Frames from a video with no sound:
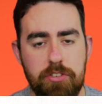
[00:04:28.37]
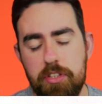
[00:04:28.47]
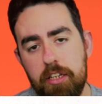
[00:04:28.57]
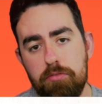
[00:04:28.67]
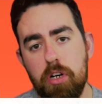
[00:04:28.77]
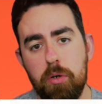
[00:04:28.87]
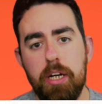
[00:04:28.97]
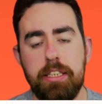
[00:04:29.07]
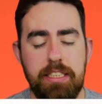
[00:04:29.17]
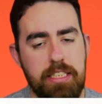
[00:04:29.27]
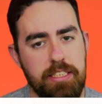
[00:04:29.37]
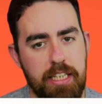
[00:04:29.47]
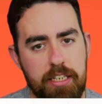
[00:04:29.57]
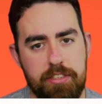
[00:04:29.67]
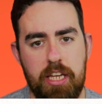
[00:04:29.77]
they can roll a
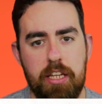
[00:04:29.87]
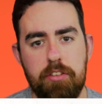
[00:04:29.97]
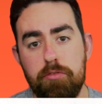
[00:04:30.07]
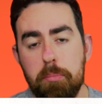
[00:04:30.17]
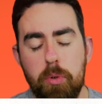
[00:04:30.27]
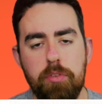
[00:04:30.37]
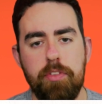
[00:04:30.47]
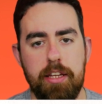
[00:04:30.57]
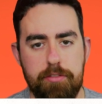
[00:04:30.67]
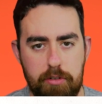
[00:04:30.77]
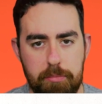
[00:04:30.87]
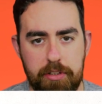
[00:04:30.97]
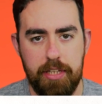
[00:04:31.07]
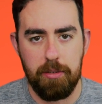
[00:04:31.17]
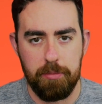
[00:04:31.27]
d6 and remove that from the
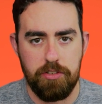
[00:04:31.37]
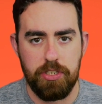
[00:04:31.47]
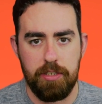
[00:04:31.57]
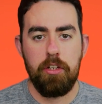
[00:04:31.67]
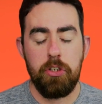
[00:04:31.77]
damage.